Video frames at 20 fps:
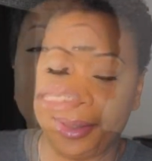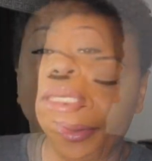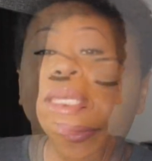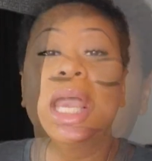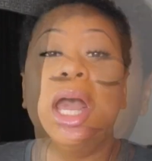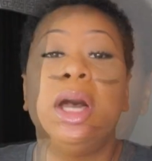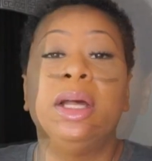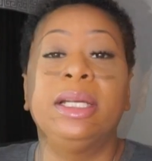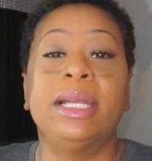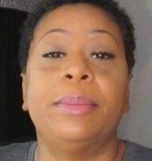
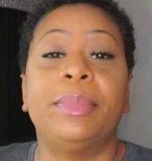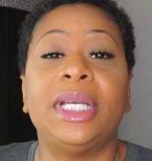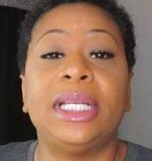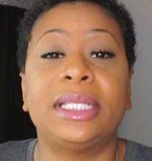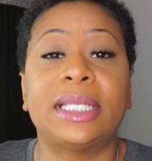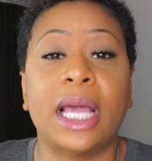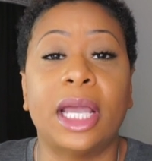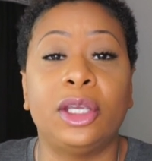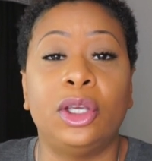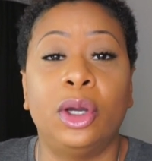Now let me
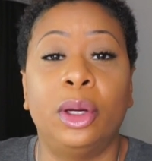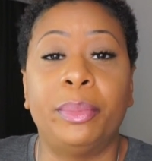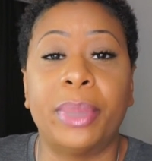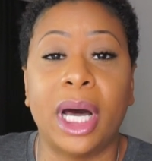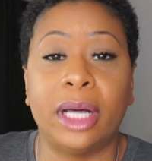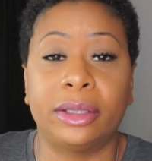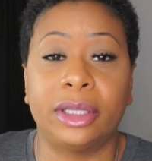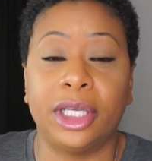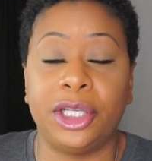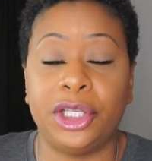tell you
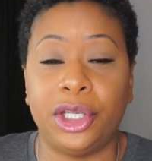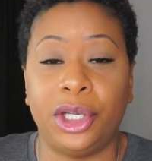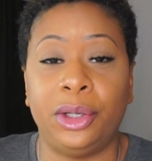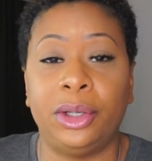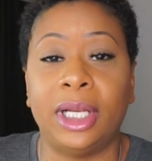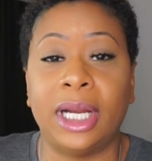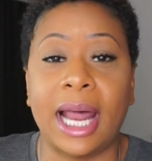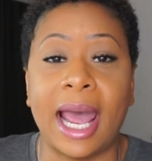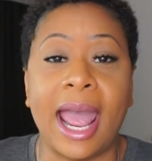about the unit.